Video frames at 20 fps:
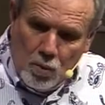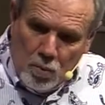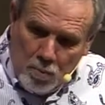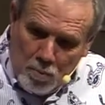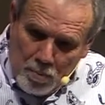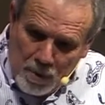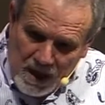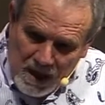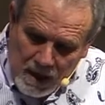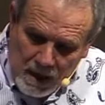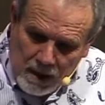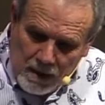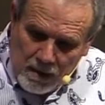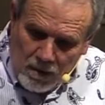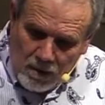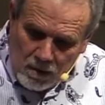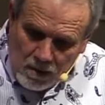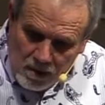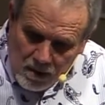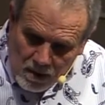be
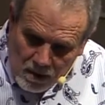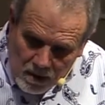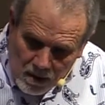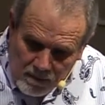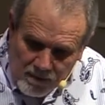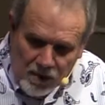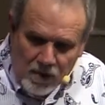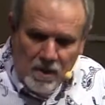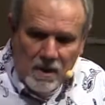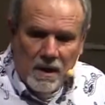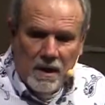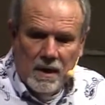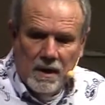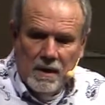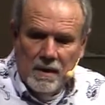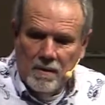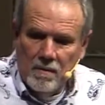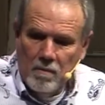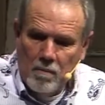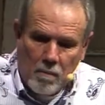healed and delivered.
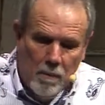And